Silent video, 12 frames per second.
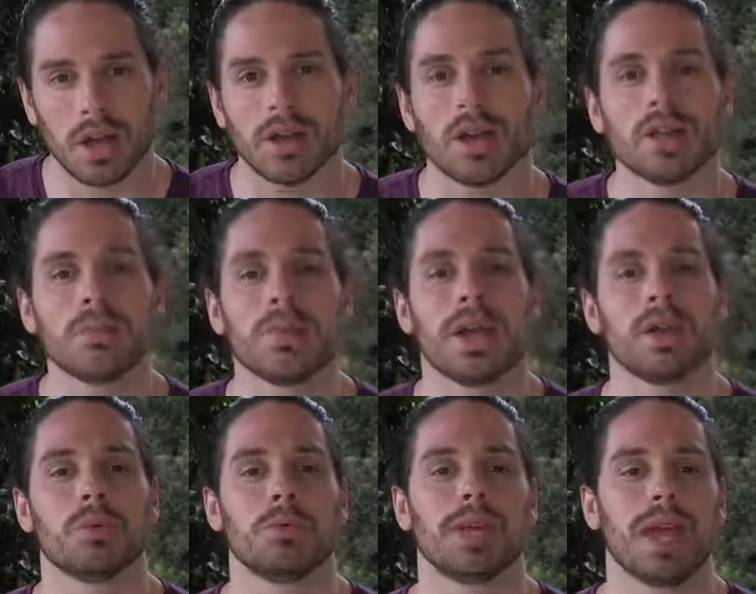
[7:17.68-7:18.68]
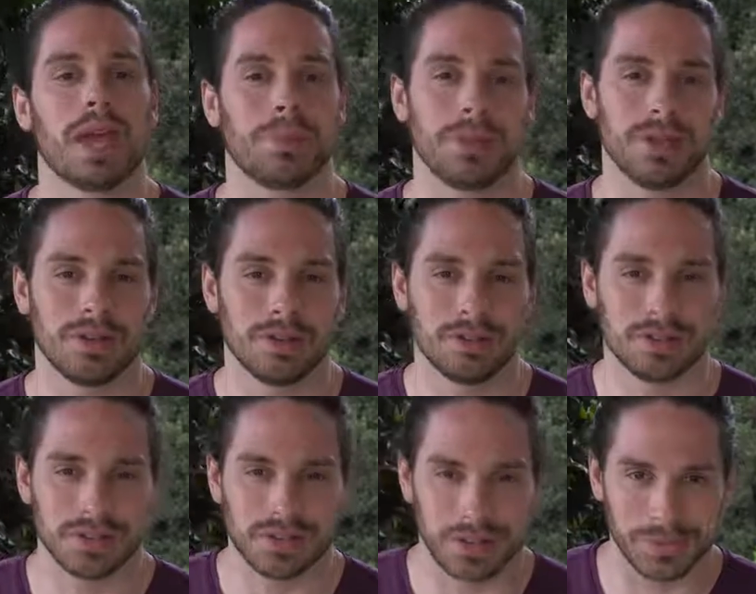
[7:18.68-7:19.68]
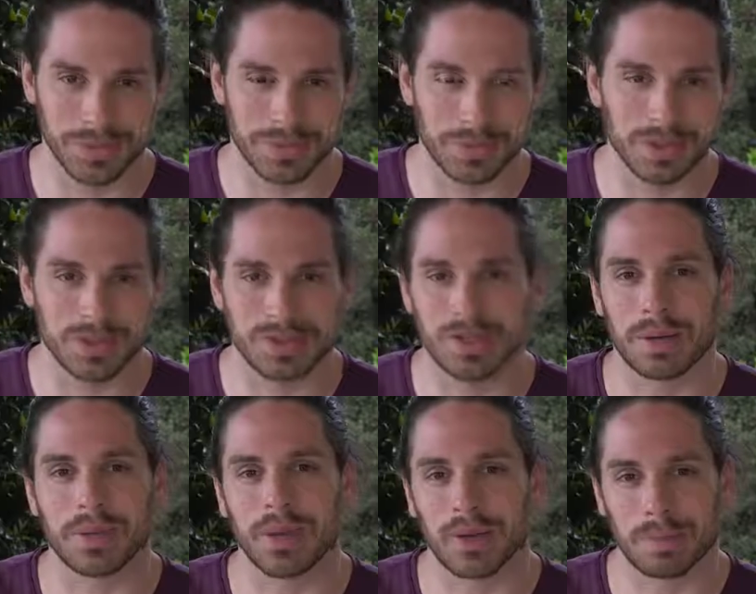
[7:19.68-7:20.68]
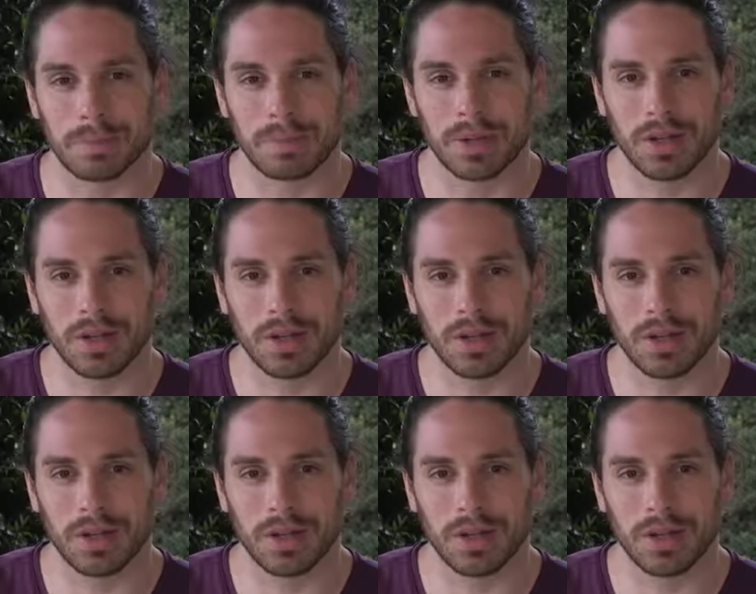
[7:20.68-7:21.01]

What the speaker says: another man would be happy to come along and snap that up.